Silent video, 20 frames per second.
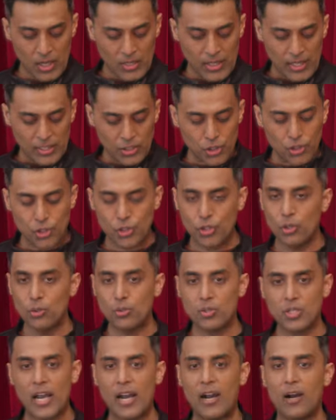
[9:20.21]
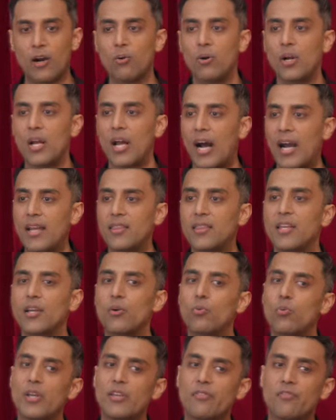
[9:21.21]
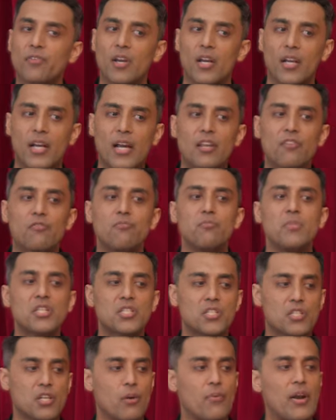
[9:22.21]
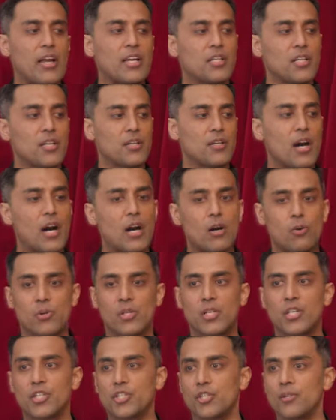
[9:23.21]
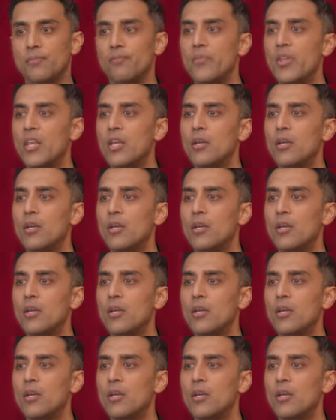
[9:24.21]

That just shows how I think we've kind of misdirected our religion.